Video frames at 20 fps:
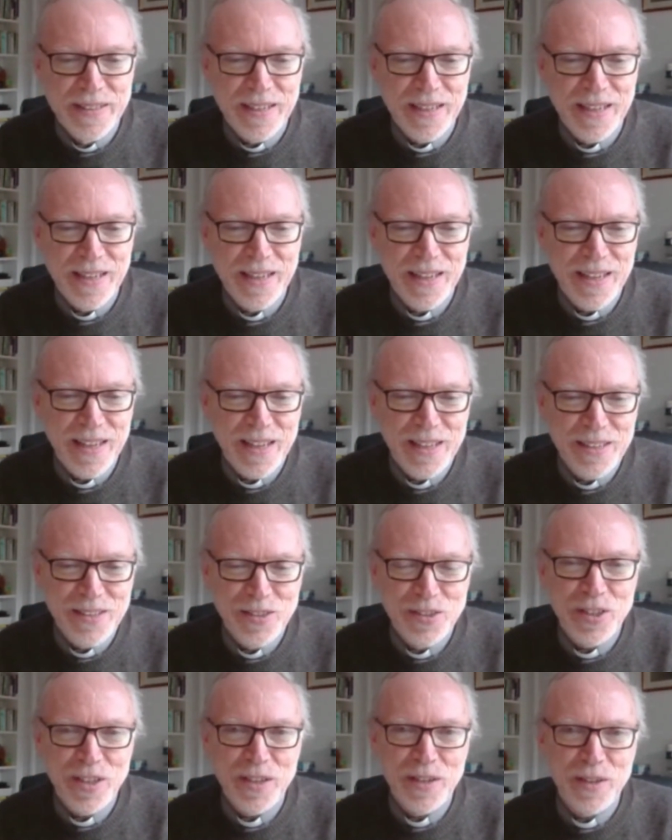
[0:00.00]
Uh,
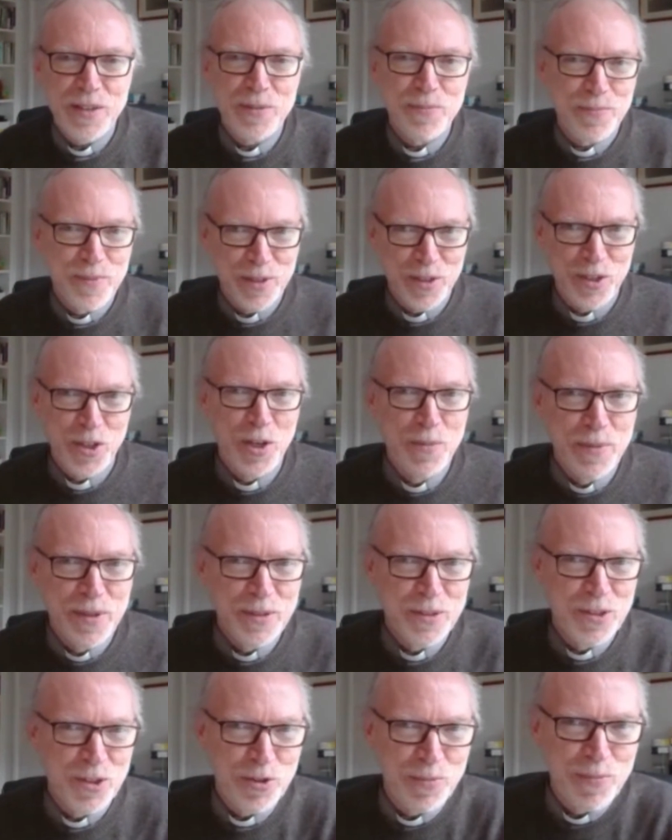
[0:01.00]
and uh,
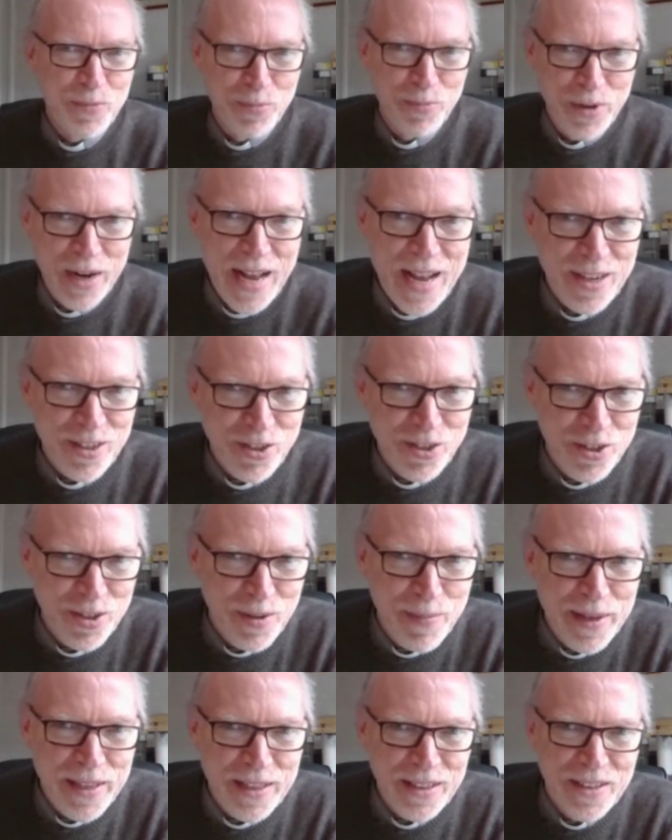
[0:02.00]
humans react
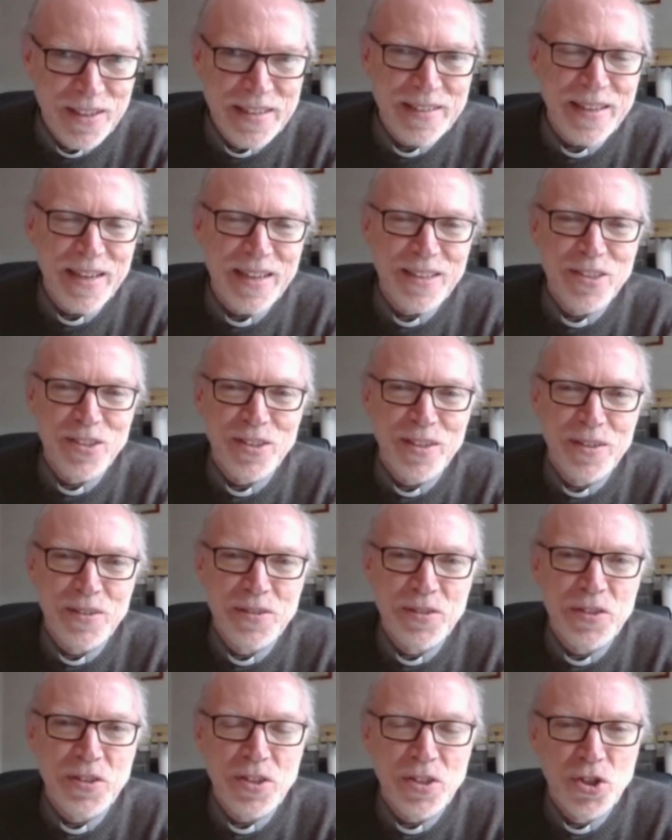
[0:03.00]
a bit like that
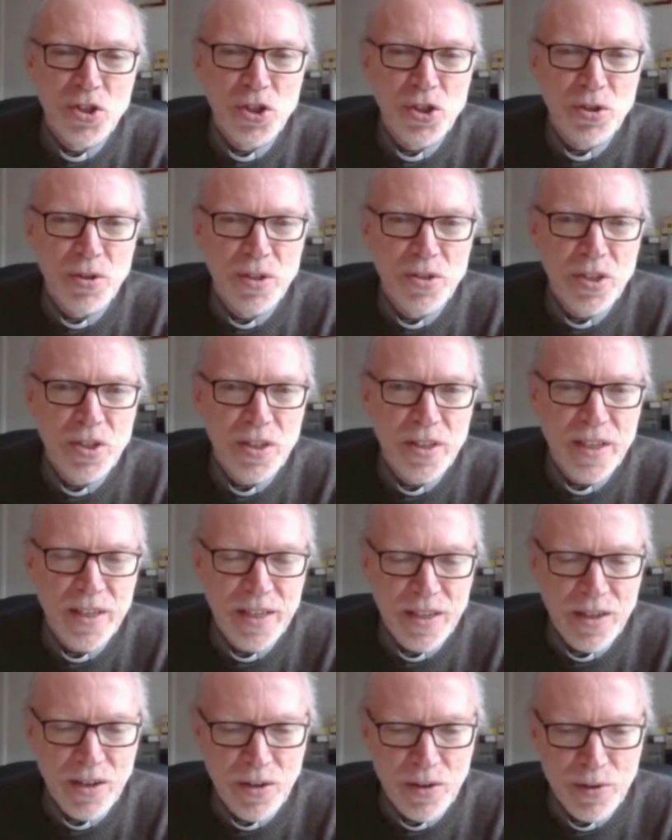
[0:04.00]
under the
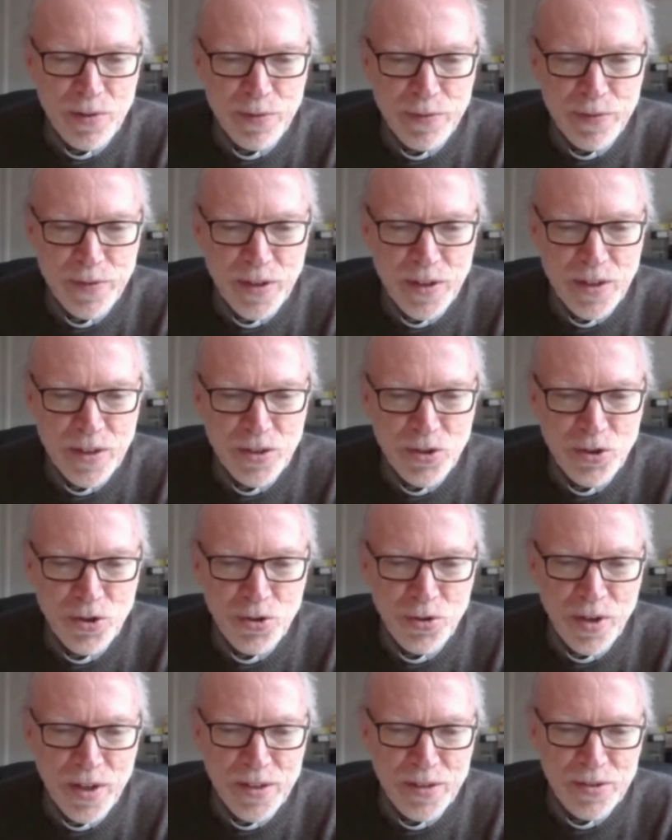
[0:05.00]
scrutiny of uh,
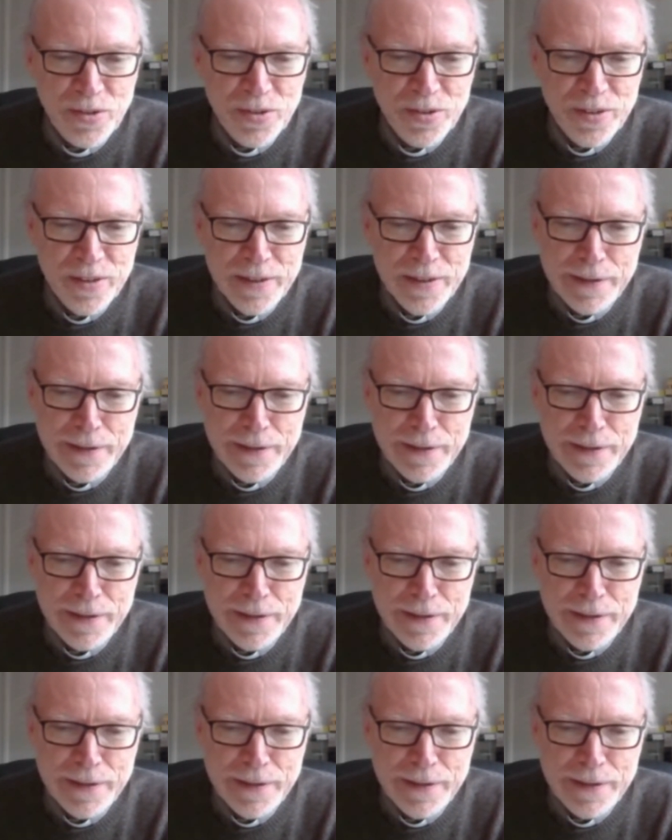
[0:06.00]
truth.